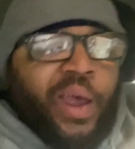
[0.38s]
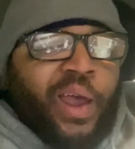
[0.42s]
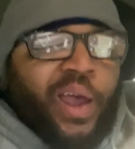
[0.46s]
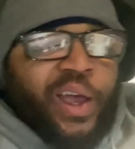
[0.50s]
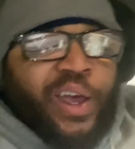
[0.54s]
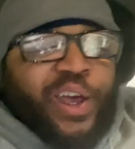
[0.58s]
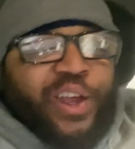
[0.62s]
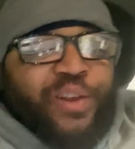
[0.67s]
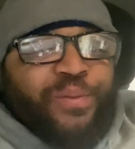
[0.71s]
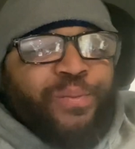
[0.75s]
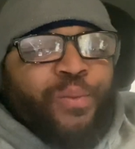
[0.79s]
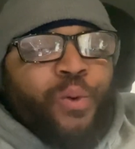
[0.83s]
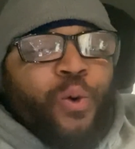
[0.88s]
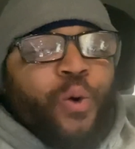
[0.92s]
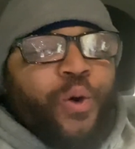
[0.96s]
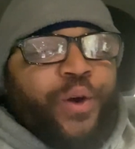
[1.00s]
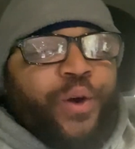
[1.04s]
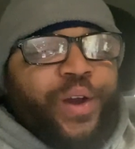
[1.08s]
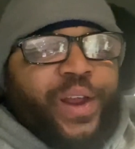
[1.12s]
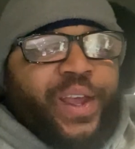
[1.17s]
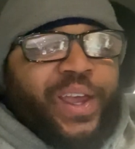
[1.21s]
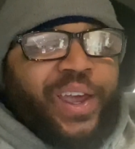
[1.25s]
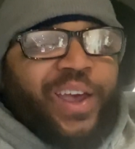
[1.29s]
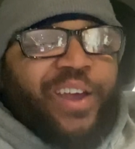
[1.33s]
Good
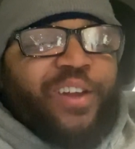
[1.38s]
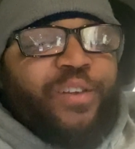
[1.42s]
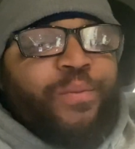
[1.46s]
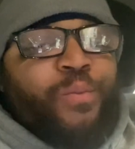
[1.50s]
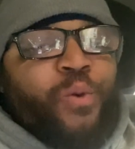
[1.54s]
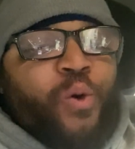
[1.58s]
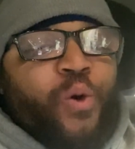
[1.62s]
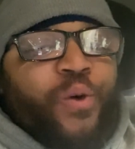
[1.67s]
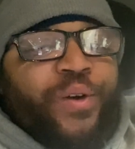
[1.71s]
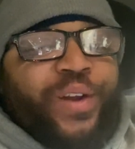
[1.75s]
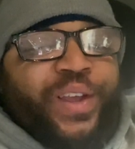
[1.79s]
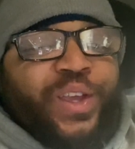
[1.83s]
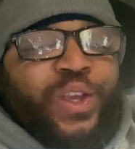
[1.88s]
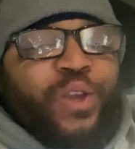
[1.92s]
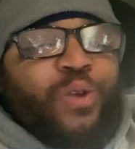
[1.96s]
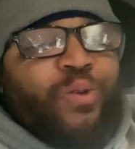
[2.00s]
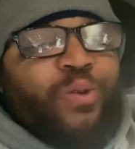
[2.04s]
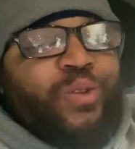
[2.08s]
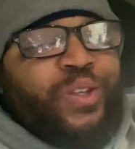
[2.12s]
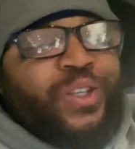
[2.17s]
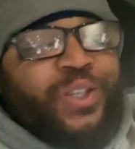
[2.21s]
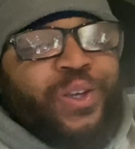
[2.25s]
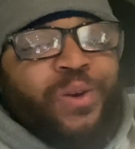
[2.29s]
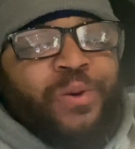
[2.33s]
morning, good morning,
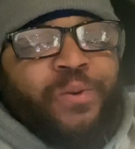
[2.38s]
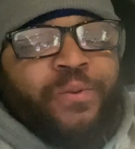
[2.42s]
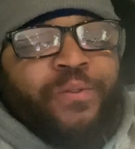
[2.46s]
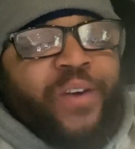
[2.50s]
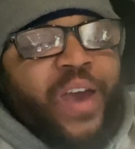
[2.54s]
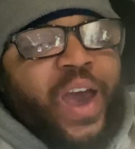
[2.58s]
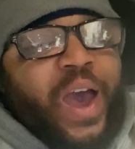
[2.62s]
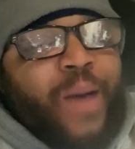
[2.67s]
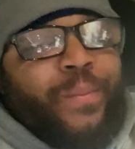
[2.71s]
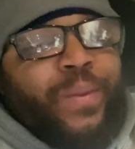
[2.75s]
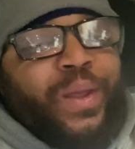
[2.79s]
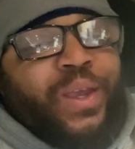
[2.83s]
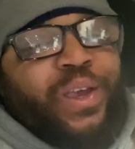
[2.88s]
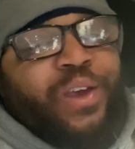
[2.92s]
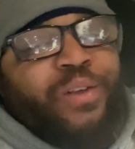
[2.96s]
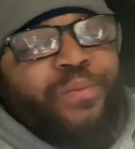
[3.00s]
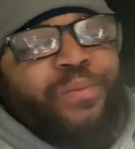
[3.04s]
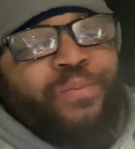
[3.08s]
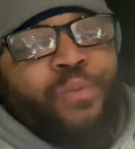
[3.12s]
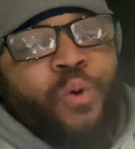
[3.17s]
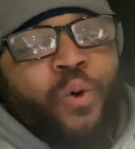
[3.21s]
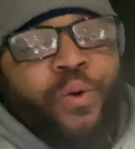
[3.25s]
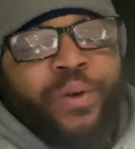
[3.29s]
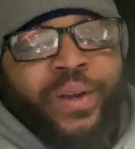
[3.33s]
YouTube family. Good
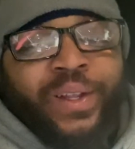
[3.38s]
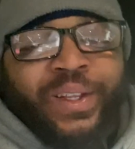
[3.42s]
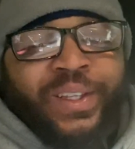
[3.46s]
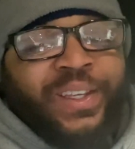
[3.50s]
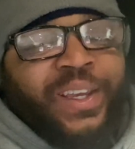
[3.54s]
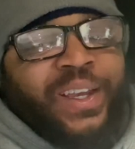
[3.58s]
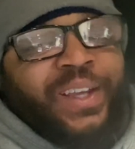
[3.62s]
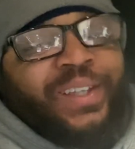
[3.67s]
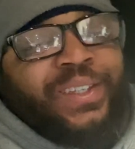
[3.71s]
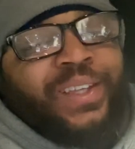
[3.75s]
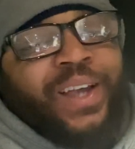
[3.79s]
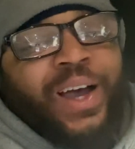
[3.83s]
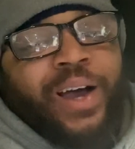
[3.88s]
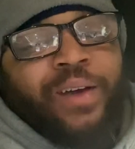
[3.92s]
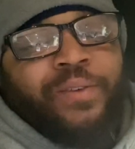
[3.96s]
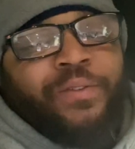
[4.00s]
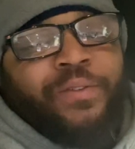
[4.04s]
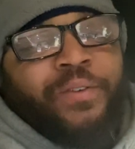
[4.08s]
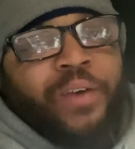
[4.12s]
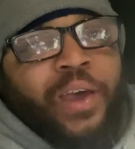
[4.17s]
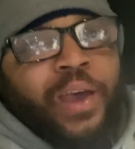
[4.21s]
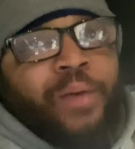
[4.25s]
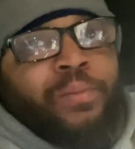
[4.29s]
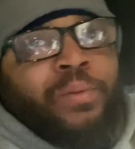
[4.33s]
morning, TikTok
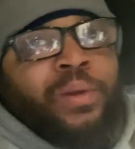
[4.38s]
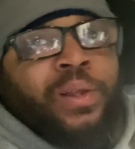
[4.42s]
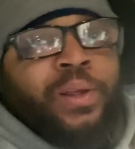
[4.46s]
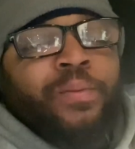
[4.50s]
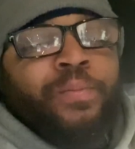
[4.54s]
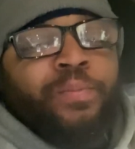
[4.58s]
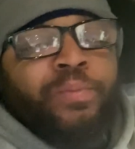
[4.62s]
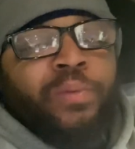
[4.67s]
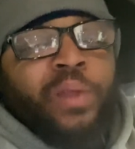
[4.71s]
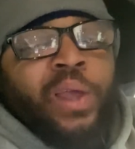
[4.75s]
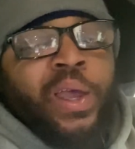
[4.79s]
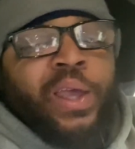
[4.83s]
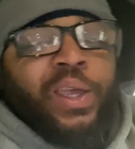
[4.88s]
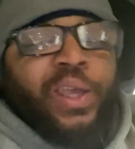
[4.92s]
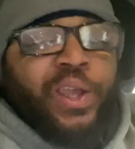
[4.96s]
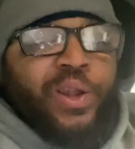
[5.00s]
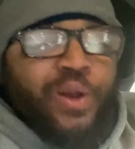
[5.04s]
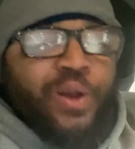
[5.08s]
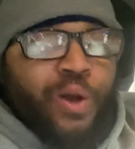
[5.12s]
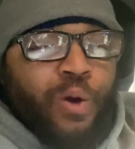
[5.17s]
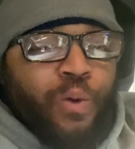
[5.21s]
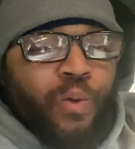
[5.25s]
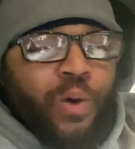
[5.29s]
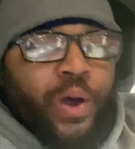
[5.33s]
family. You
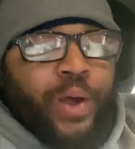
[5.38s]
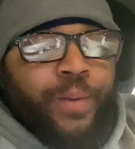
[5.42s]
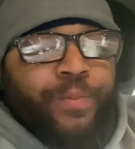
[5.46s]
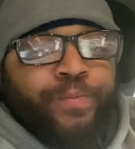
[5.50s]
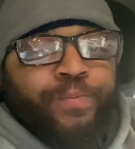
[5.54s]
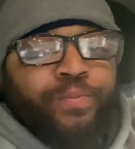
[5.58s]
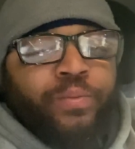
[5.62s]
know what?